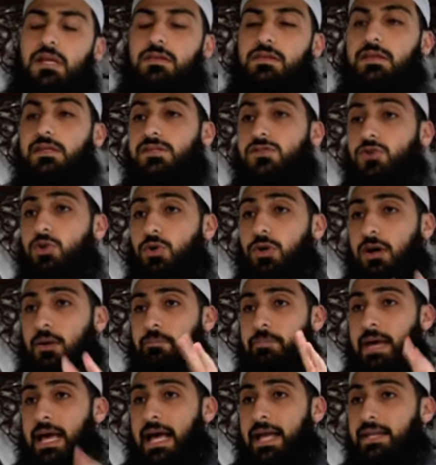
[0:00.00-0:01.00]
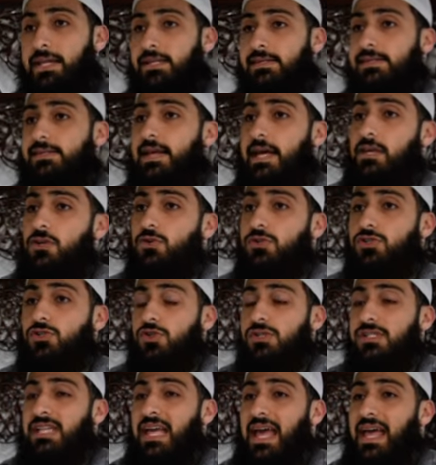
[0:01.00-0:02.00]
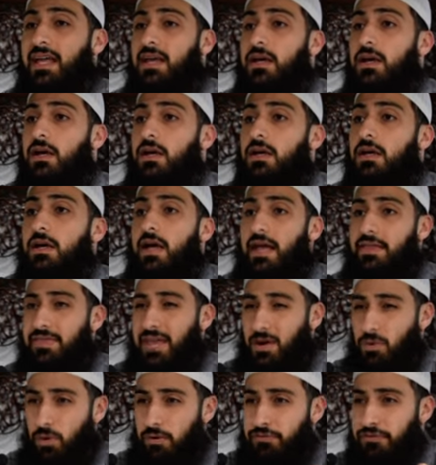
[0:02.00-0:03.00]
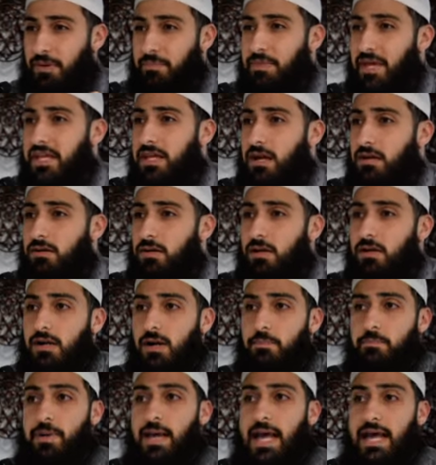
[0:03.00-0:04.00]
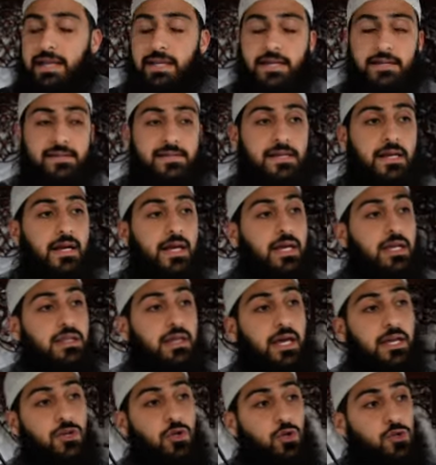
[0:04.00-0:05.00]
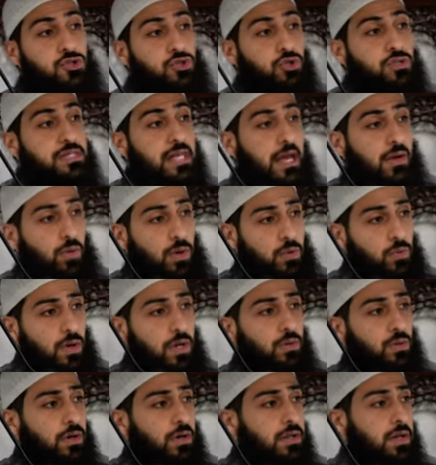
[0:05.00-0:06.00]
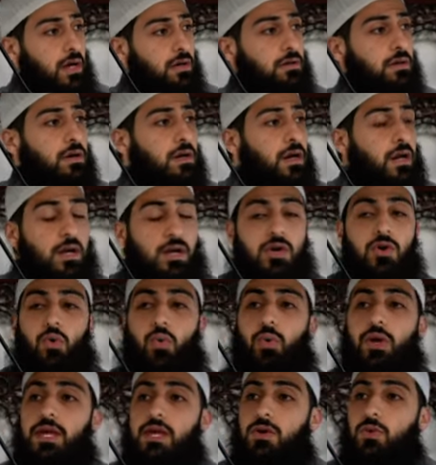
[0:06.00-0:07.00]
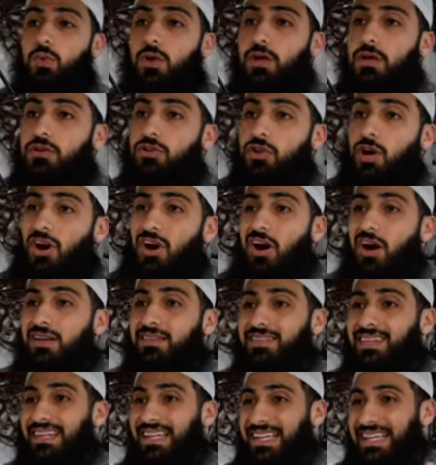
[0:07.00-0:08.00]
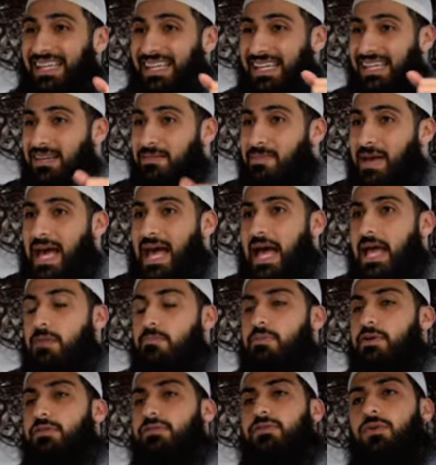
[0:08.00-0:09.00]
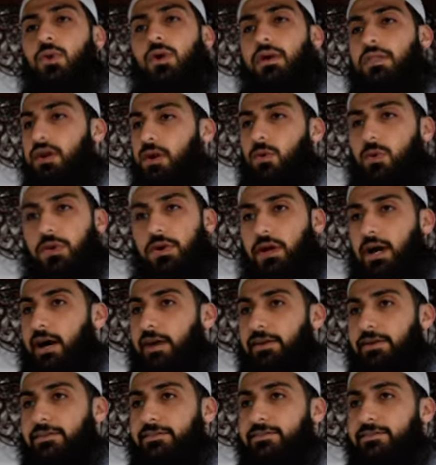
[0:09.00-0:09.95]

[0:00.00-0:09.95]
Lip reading: These two companions, they used to say, and they were from the younger companions, they used to say, when we were younger, we were taught al-Iman before the Quran.